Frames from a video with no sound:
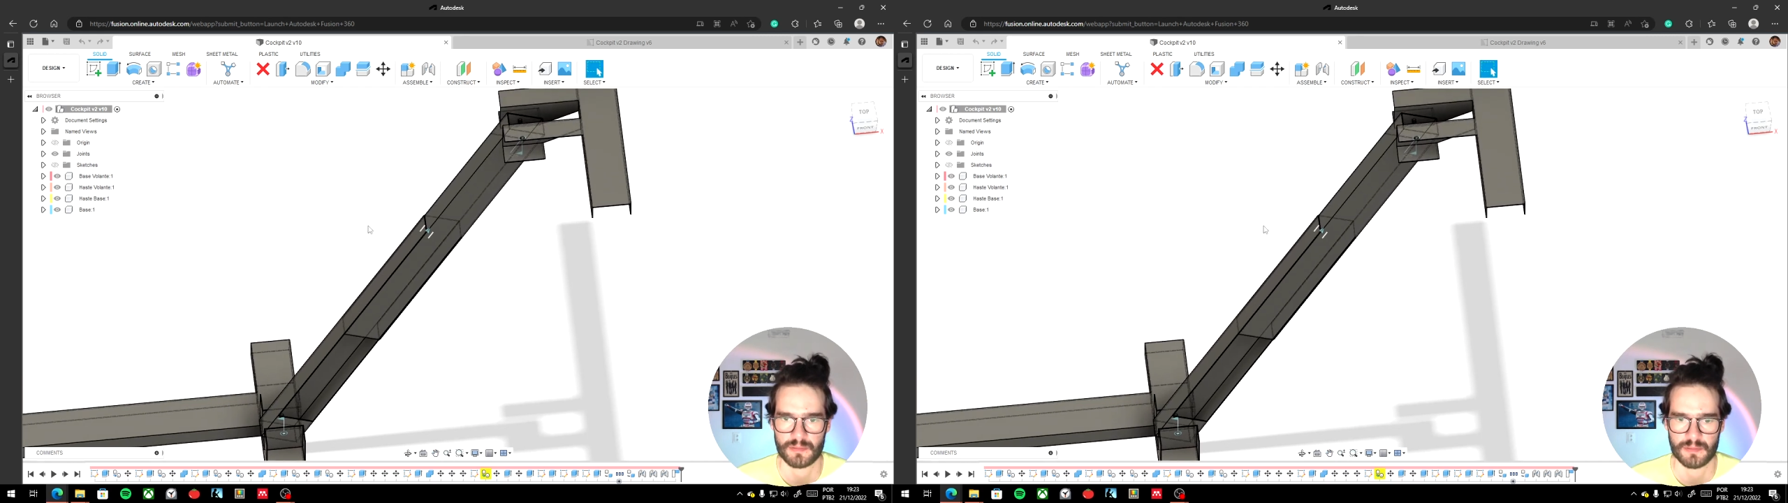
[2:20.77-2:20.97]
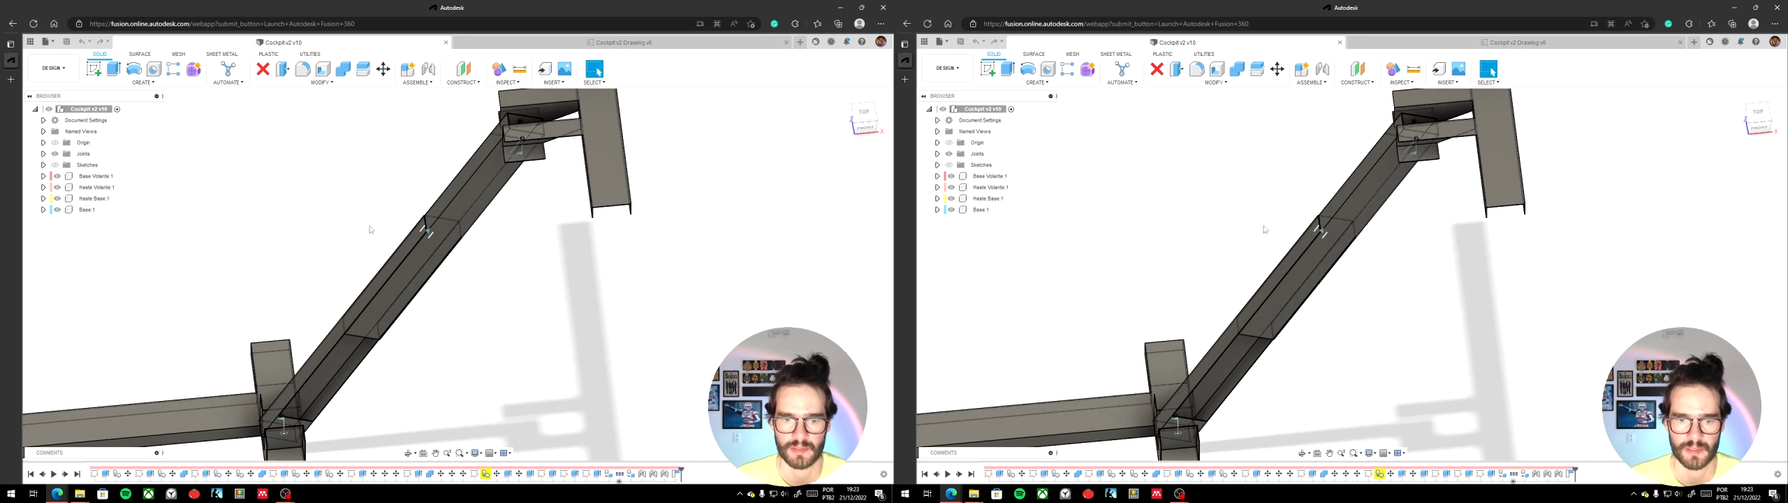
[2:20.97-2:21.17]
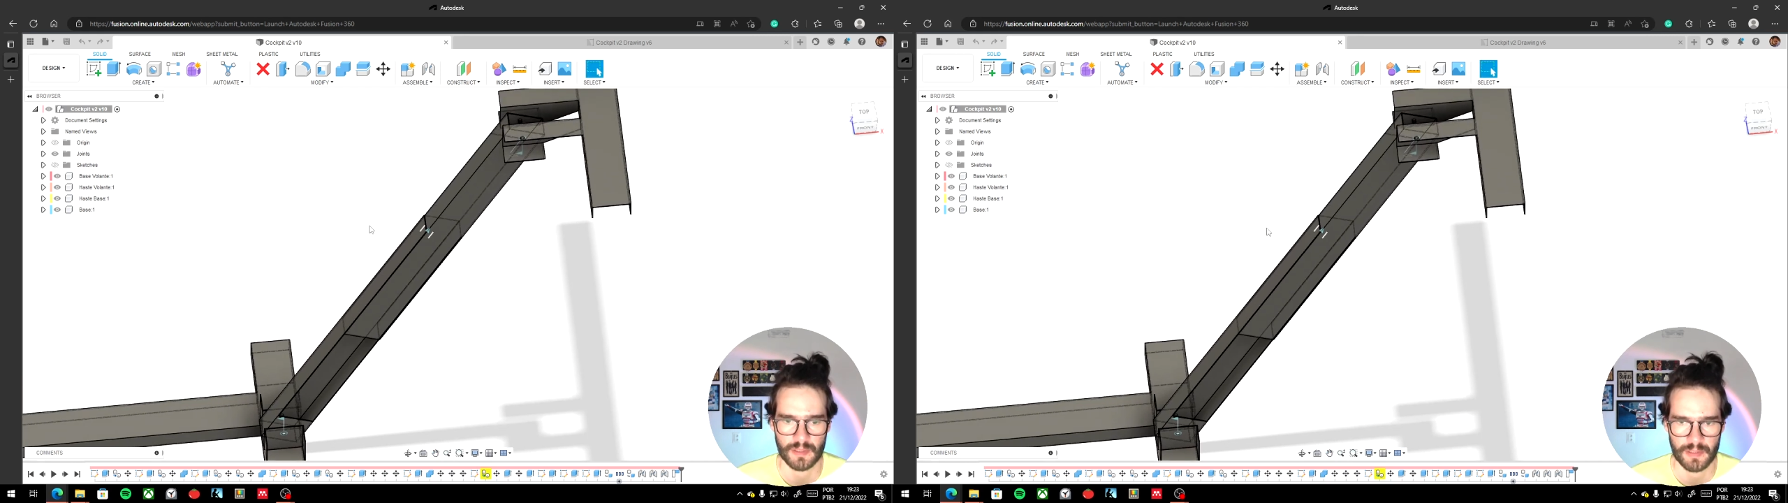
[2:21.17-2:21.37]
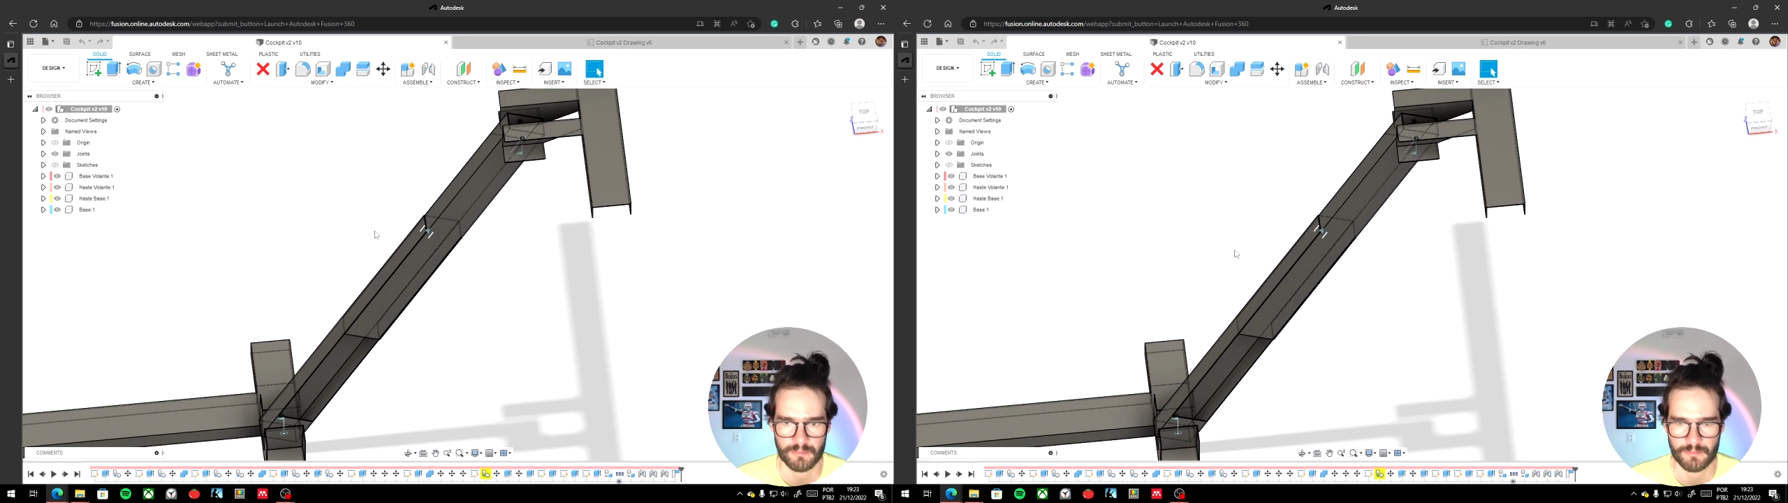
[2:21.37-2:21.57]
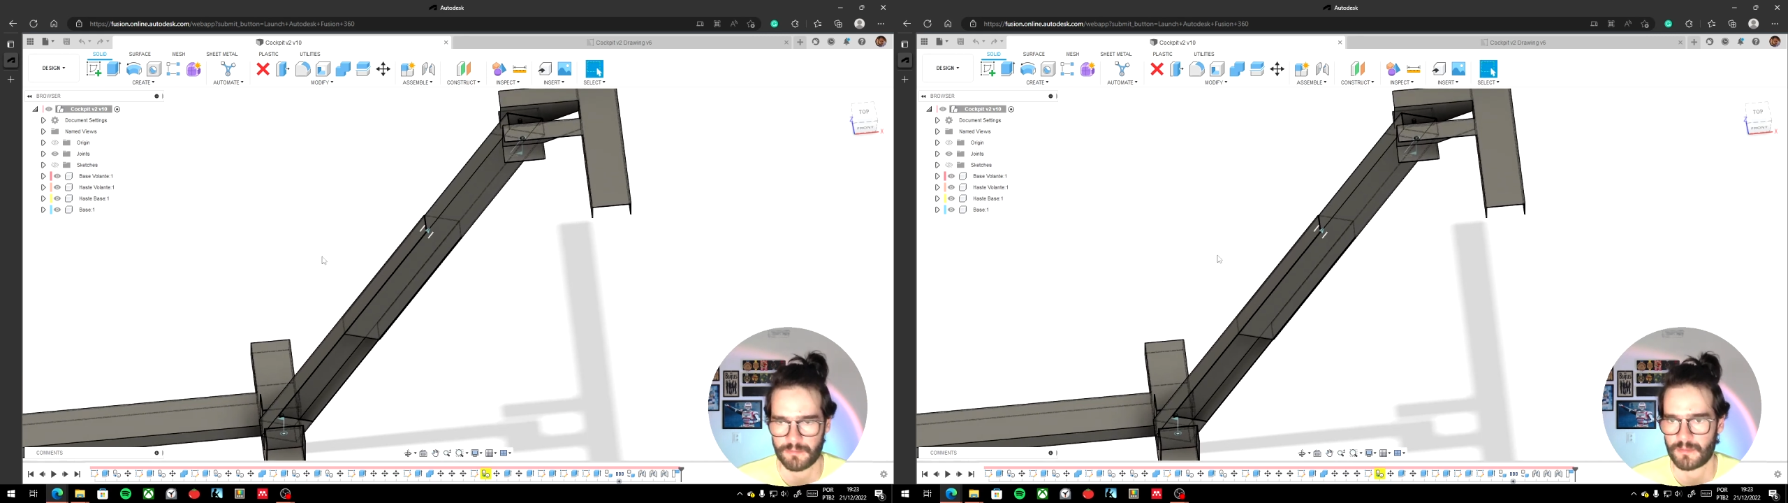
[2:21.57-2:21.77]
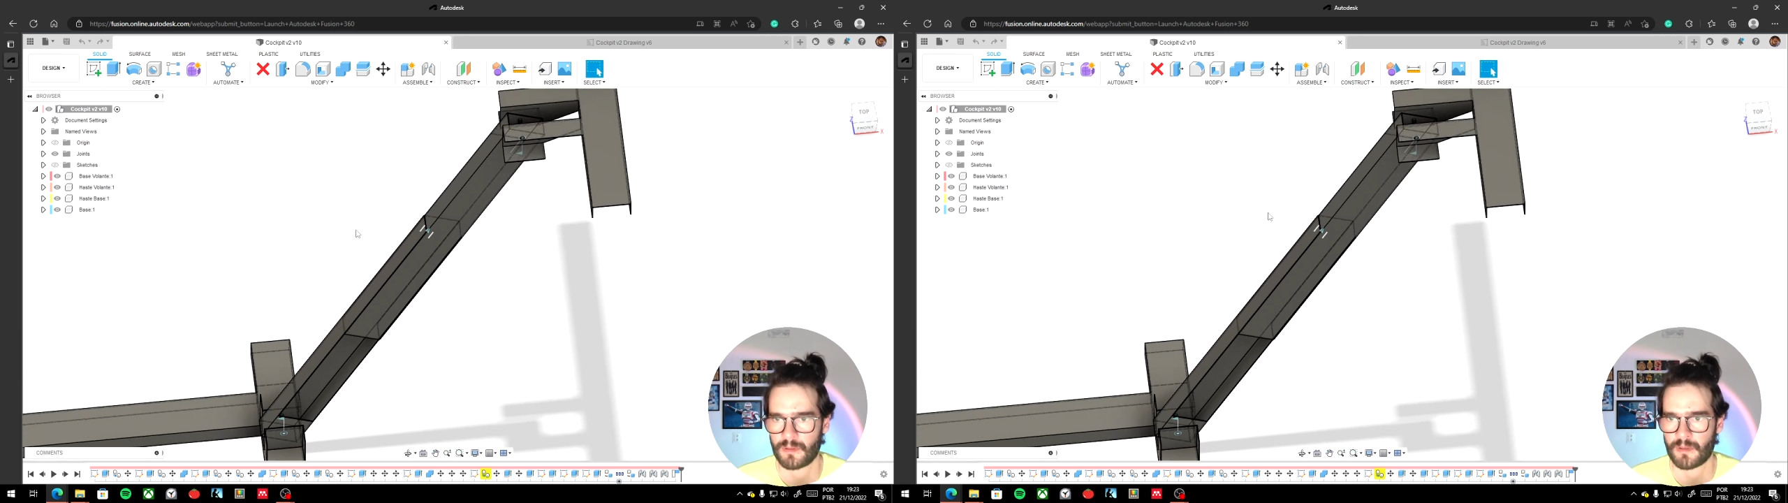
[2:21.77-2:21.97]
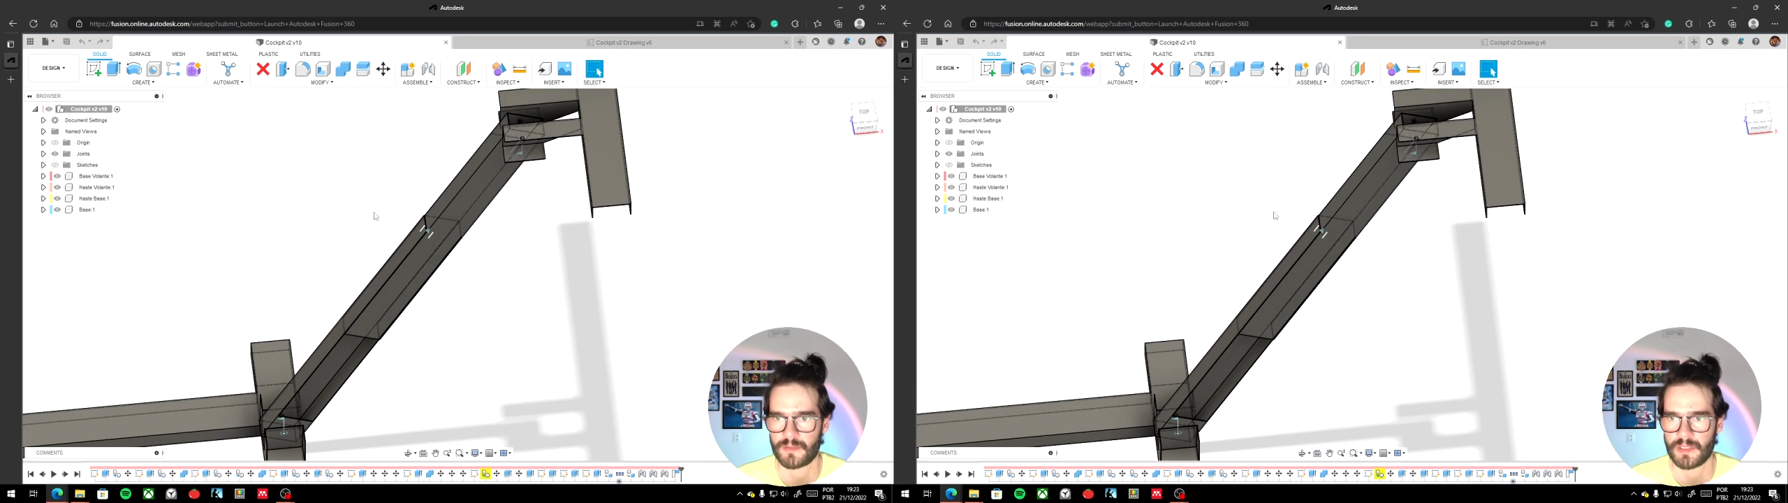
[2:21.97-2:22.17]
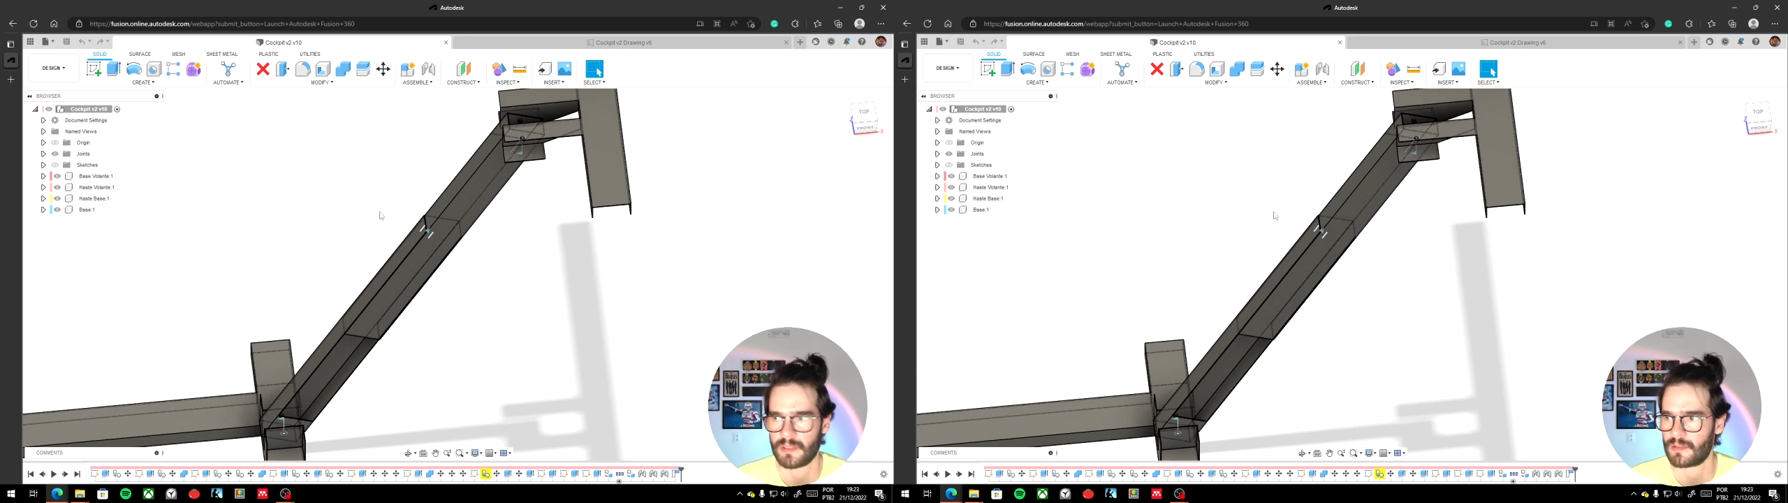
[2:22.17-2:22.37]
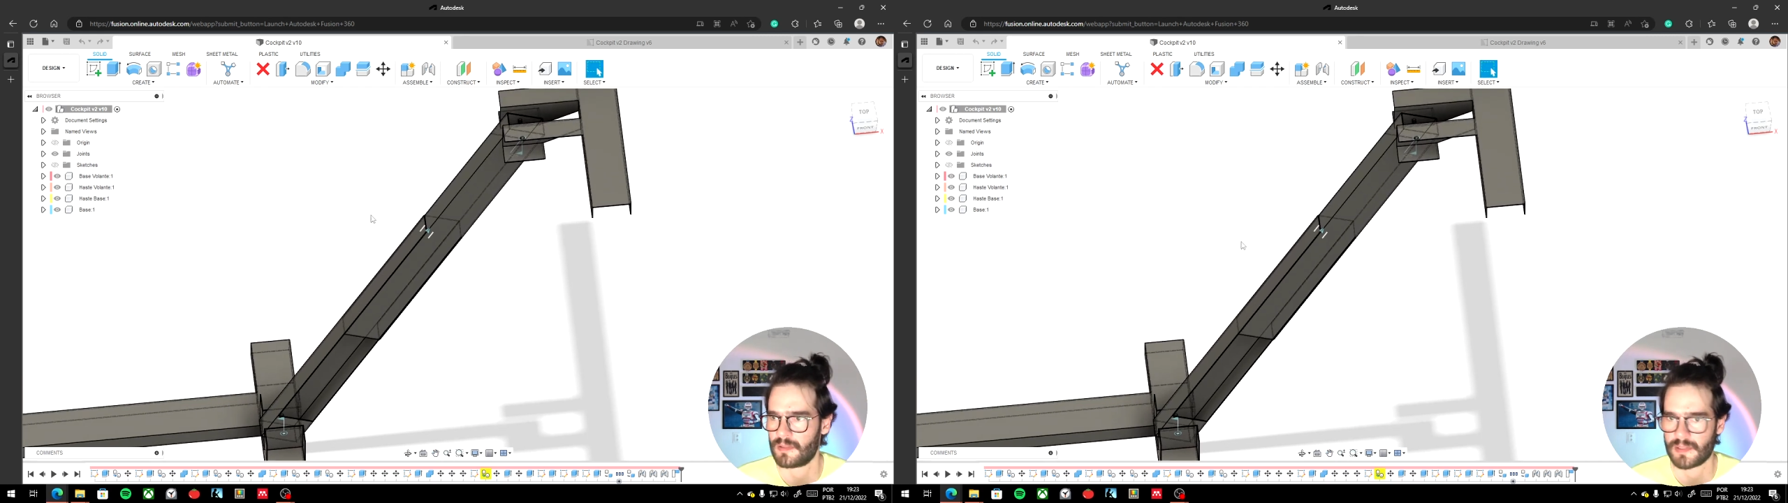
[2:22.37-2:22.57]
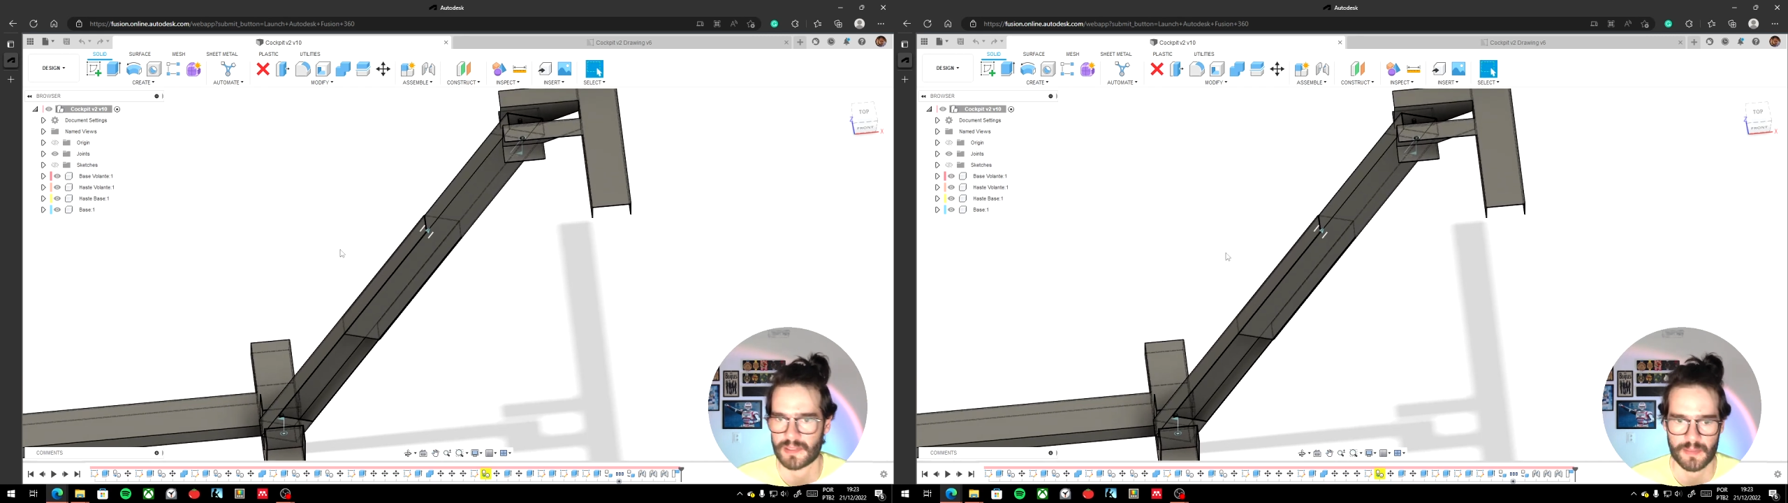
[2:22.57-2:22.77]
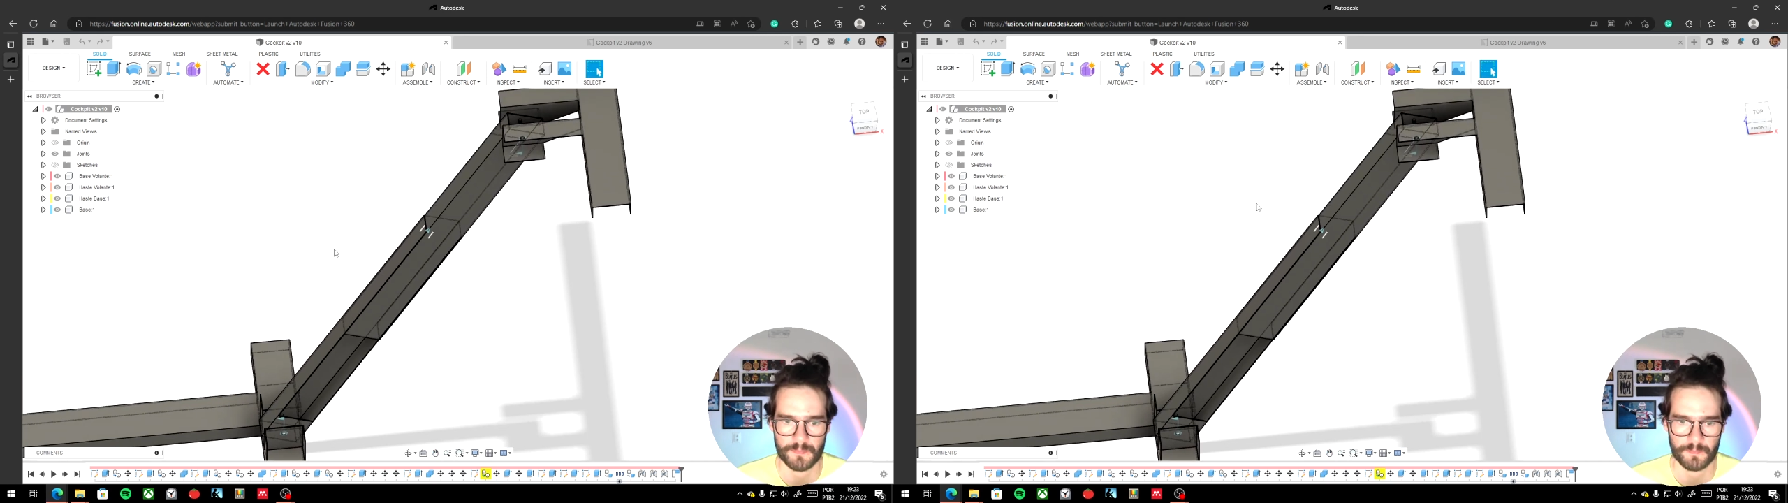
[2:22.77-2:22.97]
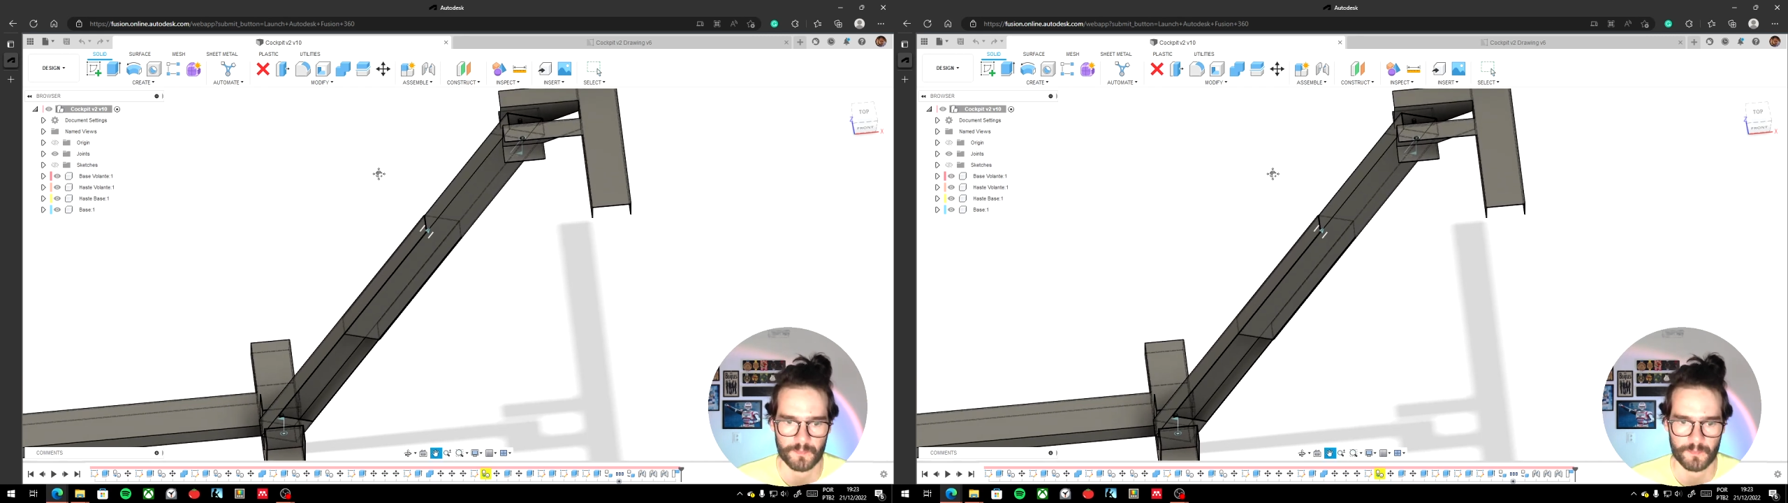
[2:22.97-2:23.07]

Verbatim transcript: the length of the, the stem.